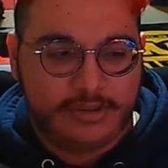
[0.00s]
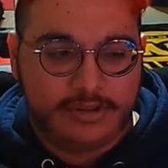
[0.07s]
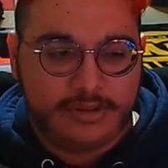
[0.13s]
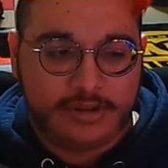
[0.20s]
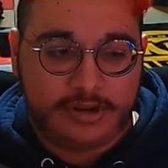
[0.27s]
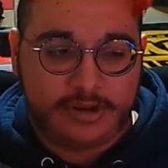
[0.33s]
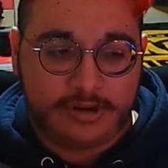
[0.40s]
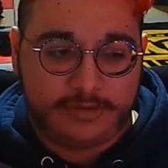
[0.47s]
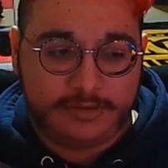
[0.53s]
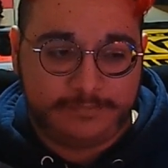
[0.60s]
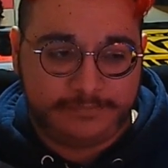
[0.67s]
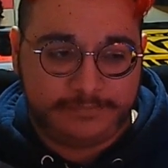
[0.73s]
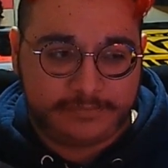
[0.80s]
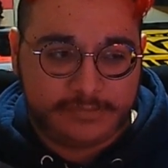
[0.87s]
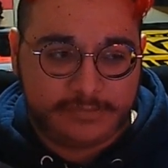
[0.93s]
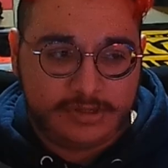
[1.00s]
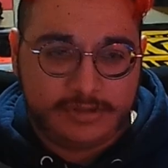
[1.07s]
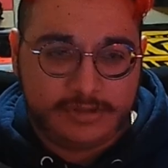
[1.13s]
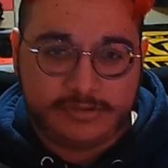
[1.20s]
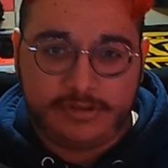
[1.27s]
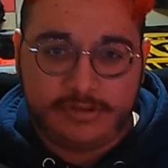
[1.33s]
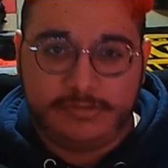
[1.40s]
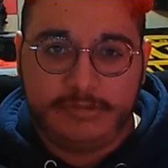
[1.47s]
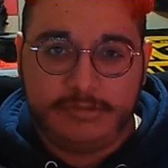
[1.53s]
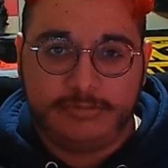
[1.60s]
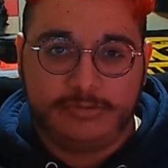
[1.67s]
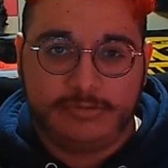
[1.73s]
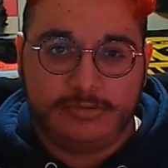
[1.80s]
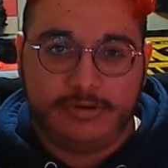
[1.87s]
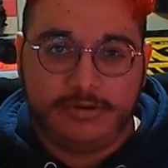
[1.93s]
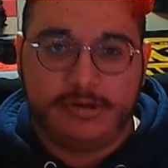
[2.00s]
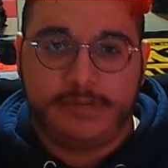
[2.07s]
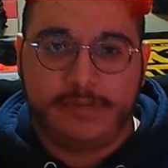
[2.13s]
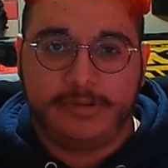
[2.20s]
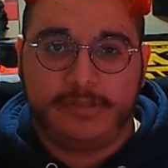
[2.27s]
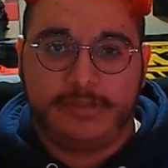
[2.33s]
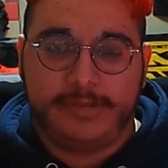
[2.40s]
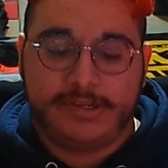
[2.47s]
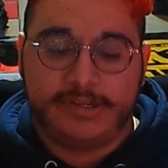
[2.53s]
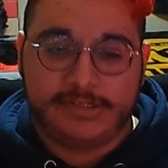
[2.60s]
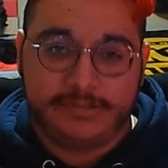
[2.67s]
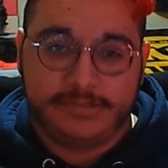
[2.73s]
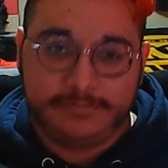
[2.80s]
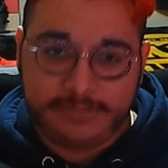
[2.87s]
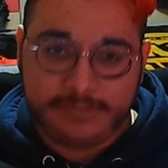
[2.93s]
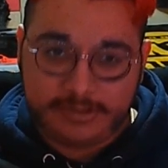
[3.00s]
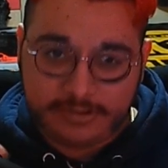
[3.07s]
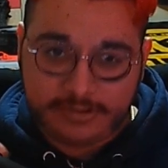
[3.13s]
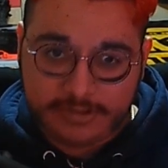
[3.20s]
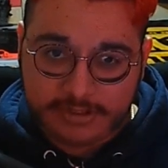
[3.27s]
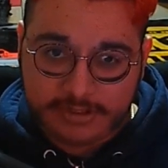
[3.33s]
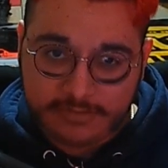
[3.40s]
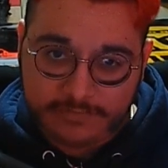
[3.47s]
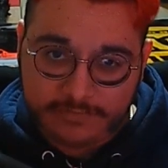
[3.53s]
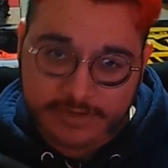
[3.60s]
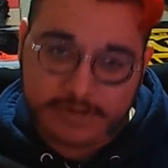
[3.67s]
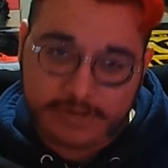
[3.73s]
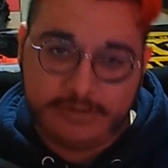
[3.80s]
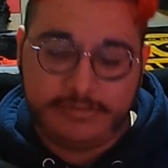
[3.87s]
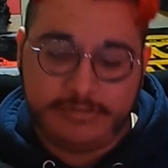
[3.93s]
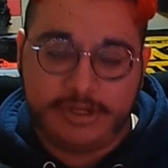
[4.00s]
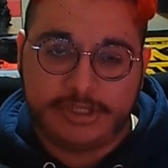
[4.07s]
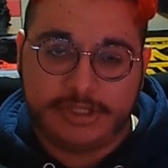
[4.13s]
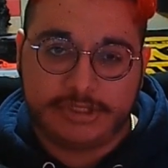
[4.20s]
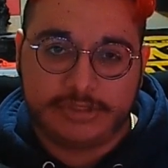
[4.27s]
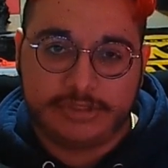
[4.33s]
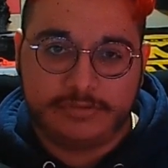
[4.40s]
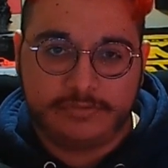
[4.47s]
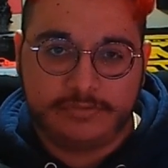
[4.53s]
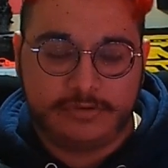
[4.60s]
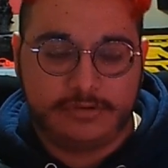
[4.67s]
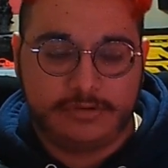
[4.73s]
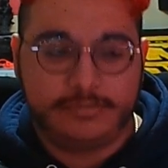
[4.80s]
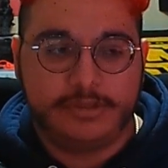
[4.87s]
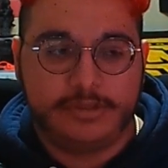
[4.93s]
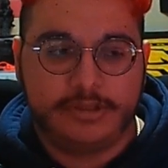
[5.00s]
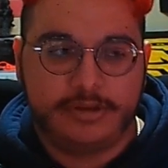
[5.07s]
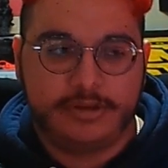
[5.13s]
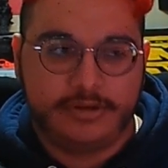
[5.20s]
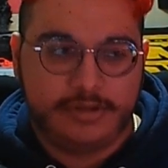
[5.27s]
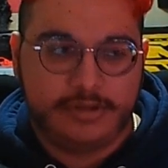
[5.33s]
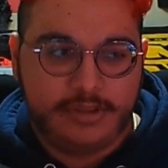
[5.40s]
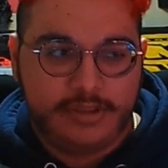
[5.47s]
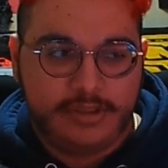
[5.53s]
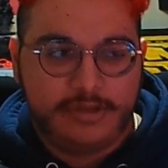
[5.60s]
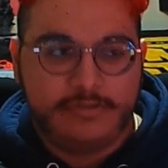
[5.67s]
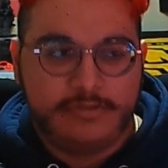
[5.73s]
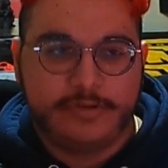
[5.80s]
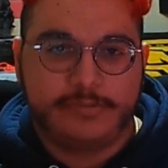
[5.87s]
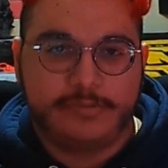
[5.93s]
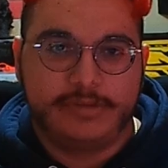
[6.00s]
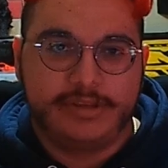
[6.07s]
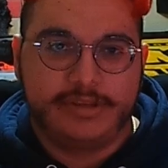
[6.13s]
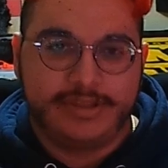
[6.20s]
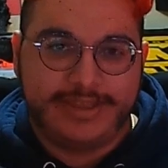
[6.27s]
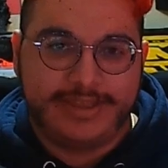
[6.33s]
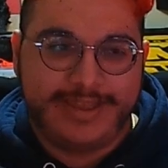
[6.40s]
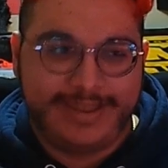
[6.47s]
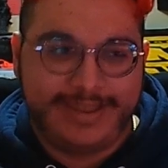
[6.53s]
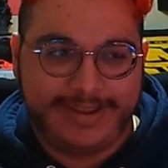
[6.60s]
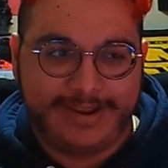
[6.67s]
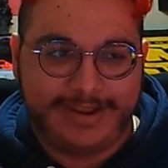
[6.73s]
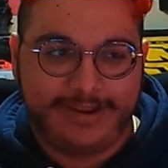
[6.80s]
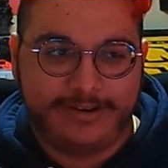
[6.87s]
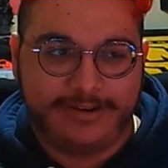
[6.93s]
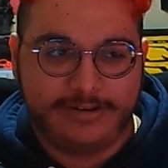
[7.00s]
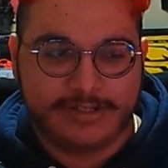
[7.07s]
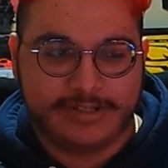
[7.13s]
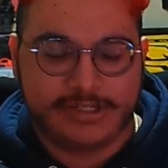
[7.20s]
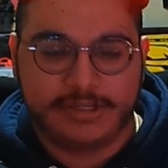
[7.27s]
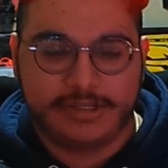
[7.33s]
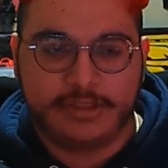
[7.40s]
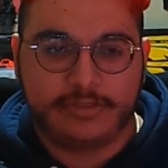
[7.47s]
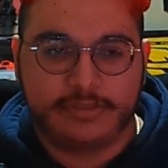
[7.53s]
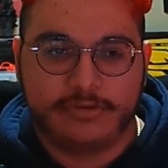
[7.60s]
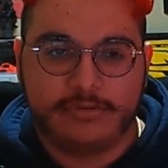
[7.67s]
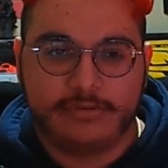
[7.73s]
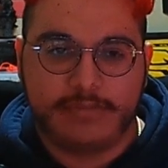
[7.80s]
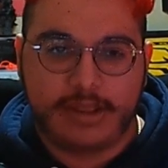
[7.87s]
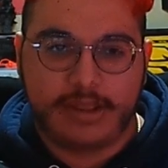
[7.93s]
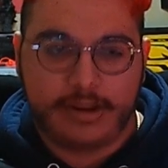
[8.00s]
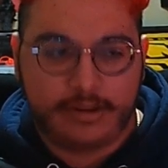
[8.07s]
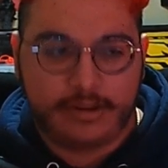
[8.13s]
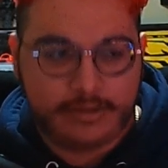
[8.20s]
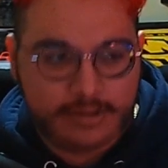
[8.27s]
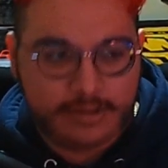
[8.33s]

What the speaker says: and to all the people who are already part of the posse, thank you very much for being here with me and sticking through my